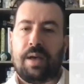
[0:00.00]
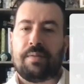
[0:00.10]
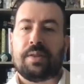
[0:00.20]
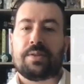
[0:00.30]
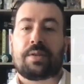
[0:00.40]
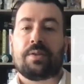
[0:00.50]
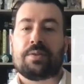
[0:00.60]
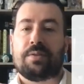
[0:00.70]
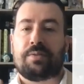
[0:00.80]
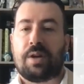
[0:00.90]
having the
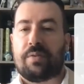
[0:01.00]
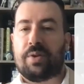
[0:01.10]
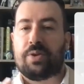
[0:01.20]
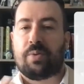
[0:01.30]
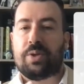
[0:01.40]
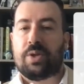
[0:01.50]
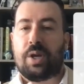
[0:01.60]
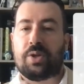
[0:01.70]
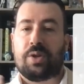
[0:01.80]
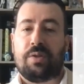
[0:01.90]
skills of coverage,
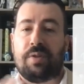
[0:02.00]
origination,